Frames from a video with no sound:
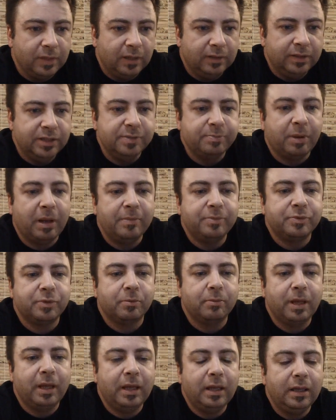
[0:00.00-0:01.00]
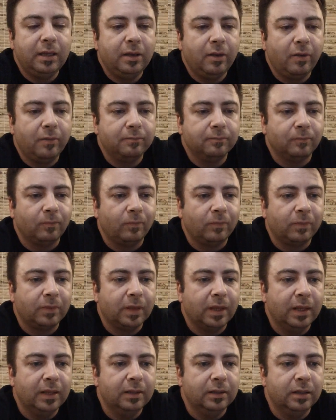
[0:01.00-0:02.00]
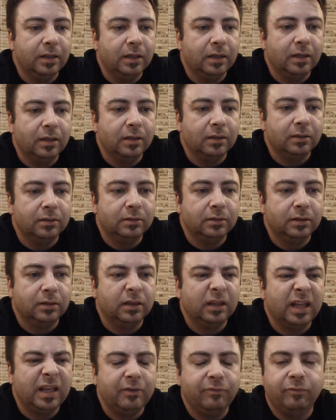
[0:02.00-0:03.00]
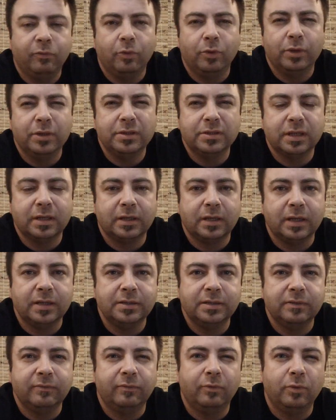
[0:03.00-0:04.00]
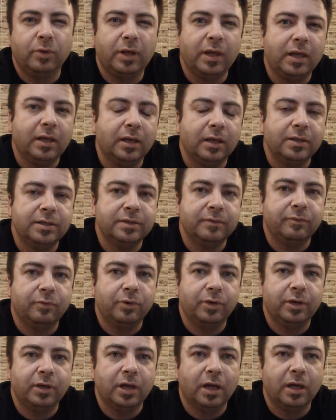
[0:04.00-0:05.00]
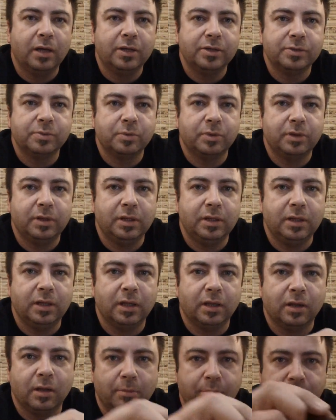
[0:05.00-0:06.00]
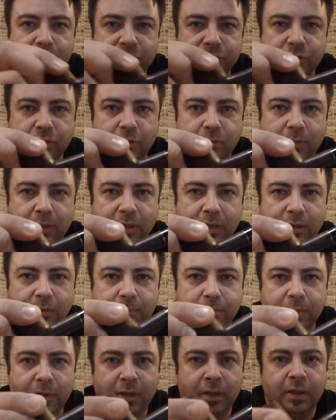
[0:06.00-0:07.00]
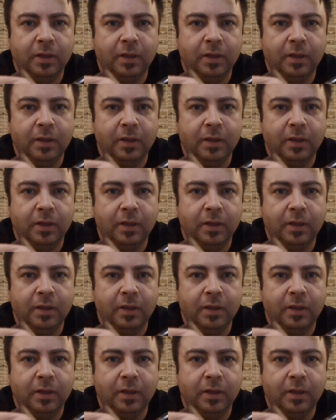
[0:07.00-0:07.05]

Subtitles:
These pipes were made in the late 40s, like 1948, 1949 is when the company started making them.